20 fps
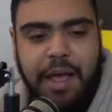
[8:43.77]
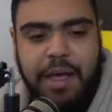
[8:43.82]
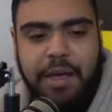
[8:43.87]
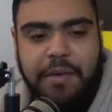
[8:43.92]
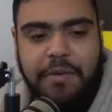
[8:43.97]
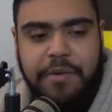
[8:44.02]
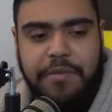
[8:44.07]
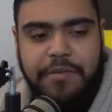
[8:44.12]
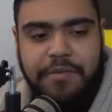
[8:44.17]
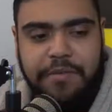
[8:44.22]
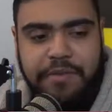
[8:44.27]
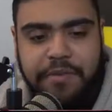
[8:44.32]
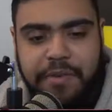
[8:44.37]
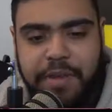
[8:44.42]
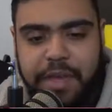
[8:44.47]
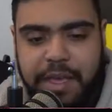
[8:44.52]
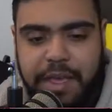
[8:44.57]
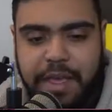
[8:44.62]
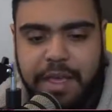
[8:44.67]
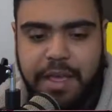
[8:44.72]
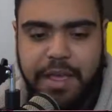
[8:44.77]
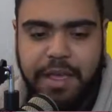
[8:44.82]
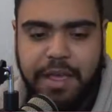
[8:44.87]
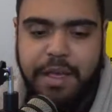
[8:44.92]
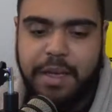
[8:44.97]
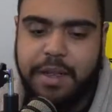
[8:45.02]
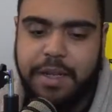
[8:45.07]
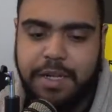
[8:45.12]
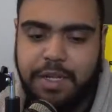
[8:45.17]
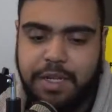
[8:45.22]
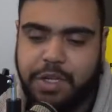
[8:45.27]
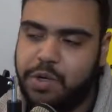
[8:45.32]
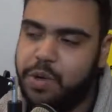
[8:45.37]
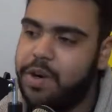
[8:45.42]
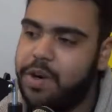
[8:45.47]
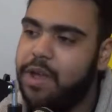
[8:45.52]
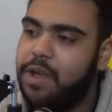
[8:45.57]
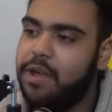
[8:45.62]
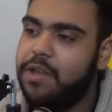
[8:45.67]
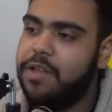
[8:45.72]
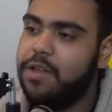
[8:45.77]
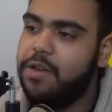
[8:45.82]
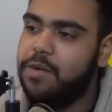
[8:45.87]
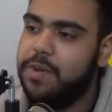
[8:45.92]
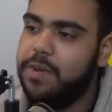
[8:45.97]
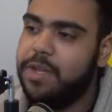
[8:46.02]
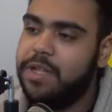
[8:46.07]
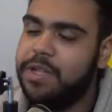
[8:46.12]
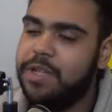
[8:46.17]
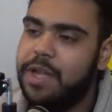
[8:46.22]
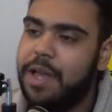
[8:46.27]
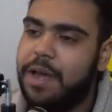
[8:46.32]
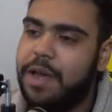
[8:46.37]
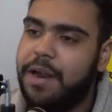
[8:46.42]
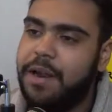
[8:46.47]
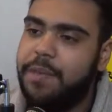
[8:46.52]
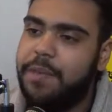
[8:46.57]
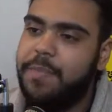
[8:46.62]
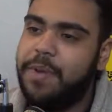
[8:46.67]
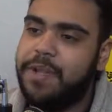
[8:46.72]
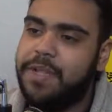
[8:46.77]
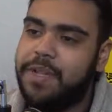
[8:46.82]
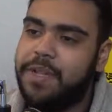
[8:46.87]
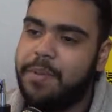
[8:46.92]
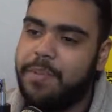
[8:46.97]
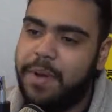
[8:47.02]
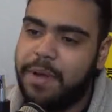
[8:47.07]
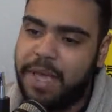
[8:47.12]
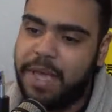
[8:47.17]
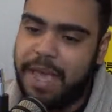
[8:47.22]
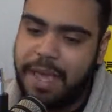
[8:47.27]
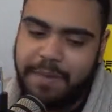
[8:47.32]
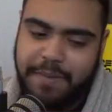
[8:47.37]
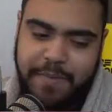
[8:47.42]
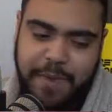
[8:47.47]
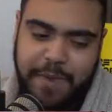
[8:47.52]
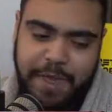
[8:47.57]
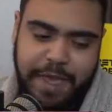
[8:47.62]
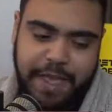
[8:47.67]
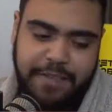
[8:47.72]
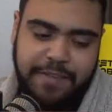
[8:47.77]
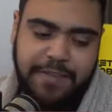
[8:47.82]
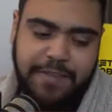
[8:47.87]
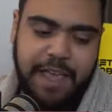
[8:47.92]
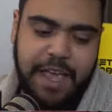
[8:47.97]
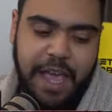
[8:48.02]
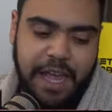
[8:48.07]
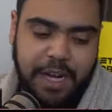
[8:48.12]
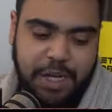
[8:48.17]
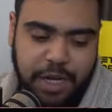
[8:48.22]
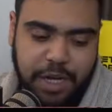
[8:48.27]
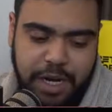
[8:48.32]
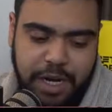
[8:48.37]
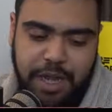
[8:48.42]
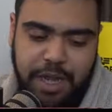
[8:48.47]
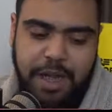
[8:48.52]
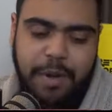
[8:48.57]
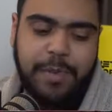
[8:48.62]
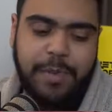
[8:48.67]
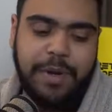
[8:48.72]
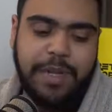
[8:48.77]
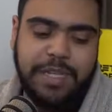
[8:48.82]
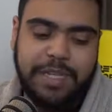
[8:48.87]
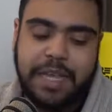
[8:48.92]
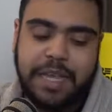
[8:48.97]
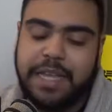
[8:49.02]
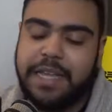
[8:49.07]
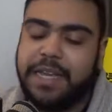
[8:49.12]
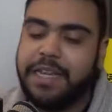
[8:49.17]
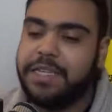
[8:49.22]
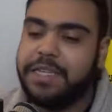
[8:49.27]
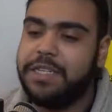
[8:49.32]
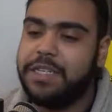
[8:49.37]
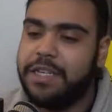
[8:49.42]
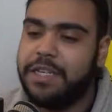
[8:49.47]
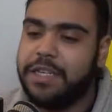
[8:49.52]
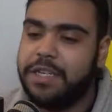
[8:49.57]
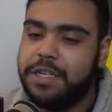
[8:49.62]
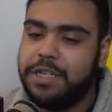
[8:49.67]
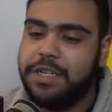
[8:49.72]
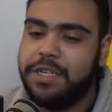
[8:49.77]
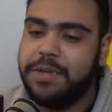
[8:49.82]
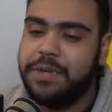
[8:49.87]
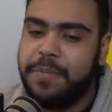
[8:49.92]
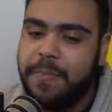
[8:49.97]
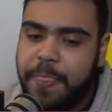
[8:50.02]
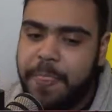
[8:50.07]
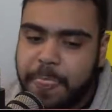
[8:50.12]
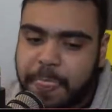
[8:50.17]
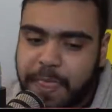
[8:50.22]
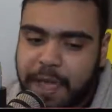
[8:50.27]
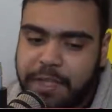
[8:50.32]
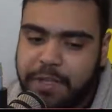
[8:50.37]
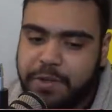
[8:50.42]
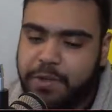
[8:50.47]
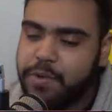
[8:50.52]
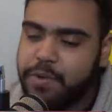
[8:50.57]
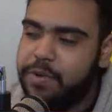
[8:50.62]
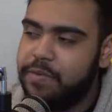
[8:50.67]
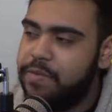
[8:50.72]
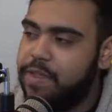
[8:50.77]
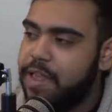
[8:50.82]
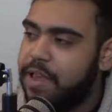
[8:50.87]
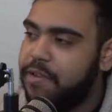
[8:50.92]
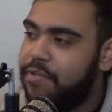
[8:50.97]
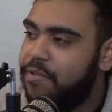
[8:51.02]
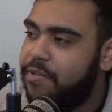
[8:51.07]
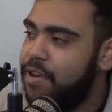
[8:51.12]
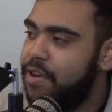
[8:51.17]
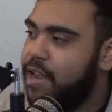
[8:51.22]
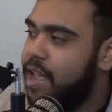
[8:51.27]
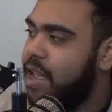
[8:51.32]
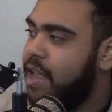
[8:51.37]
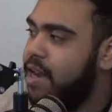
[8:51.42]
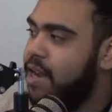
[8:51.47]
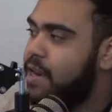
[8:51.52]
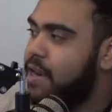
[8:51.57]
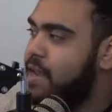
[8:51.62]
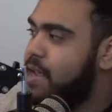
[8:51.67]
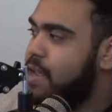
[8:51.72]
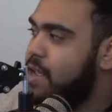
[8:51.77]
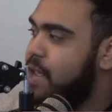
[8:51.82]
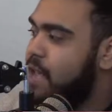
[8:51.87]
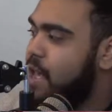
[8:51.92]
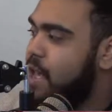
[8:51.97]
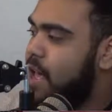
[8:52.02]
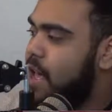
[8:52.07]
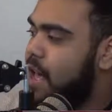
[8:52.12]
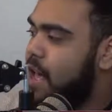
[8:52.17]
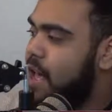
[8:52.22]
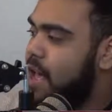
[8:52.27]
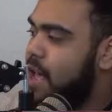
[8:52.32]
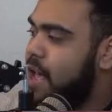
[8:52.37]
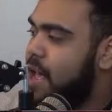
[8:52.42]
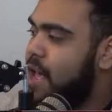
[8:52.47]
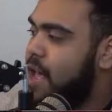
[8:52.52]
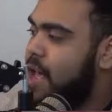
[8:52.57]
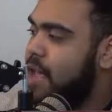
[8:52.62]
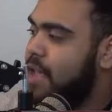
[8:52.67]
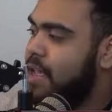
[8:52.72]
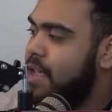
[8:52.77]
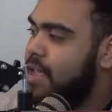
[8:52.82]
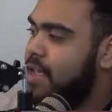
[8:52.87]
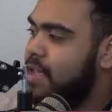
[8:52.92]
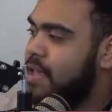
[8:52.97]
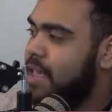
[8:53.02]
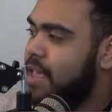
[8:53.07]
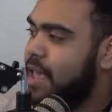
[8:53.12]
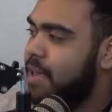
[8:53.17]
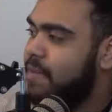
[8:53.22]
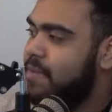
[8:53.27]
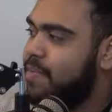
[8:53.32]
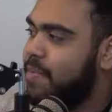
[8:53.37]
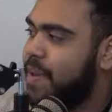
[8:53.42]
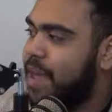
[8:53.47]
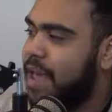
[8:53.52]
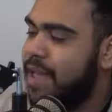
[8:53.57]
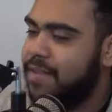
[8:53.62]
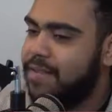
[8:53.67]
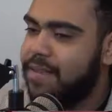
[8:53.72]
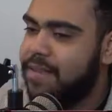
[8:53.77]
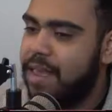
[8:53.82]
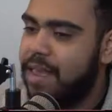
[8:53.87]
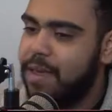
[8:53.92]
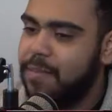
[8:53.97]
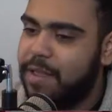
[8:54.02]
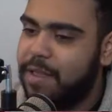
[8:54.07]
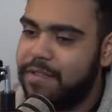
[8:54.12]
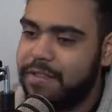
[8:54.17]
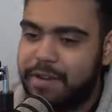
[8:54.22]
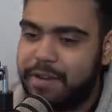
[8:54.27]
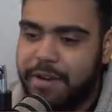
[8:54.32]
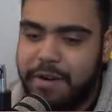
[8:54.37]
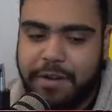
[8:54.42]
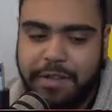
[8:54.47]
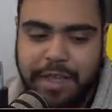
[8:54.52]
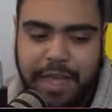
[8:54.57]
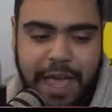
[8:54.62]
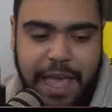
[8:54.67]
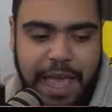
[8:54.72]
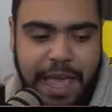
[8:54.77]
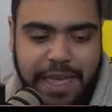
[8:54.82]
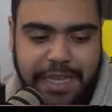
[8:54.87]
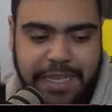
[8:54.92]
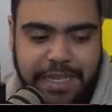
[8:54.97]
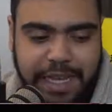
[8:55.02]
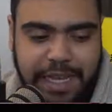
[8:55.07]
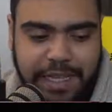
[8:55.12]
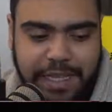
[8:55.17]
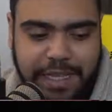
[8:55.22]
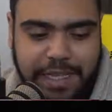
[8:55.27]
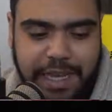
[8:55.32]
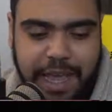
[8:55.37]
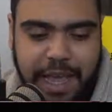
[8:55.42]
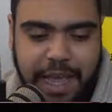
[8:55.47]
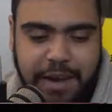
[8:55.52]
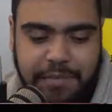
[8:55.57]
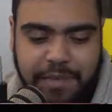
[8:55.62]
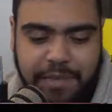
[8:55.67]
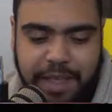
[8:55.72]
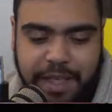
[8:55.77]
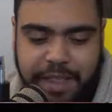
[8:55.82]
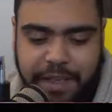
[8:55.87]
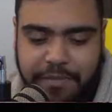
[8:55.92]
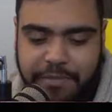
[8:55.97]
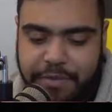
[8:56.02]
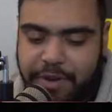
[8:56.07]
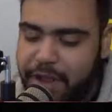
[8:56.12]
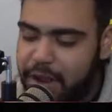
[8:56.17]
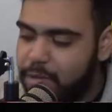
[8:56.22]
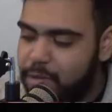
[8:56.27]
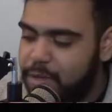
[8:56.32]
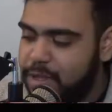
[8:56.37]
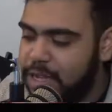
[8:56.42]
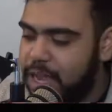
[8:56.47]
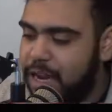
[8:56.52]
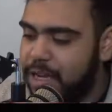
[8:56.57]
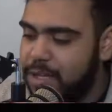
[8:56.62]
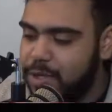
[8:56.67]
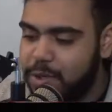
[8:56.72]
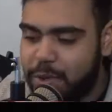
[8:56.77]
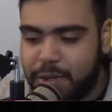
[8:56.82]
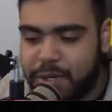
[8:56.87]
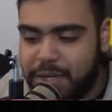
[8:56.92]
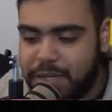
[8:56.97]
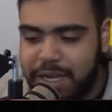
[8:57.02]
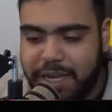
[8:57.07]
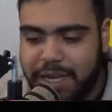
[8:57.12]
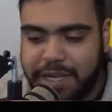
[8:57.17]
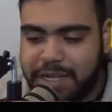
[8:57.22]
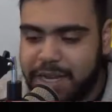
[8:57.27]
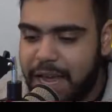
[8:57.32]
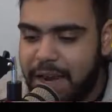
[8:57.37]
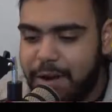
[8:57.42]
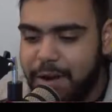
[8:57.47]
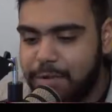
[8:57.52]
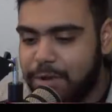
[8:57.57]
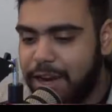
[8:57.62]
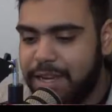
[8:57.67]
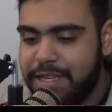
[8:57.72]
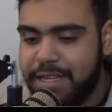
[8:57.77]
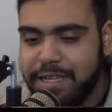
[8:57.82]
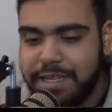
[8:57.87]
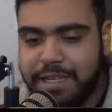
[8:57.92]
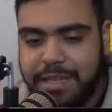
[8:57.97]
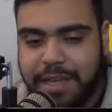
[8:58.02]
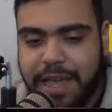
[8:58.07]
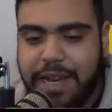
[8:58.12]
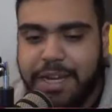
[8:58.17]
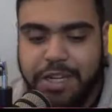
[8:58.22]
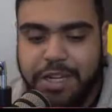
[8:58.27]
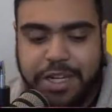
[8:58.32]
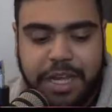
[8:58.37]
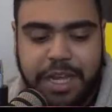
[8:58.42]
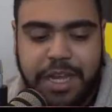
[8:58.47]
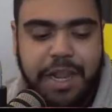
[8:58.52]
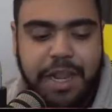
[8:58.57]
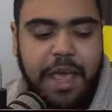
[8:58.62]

of Destroy All Humans. Picked it up on Games Pass. I tried to hop into Second Extinction. That's sort of Left 4 Dead Games Pass game that's in early access. It's kind of like Left 4 Dead with dinosaurs, like Dino Crisis kind of shit.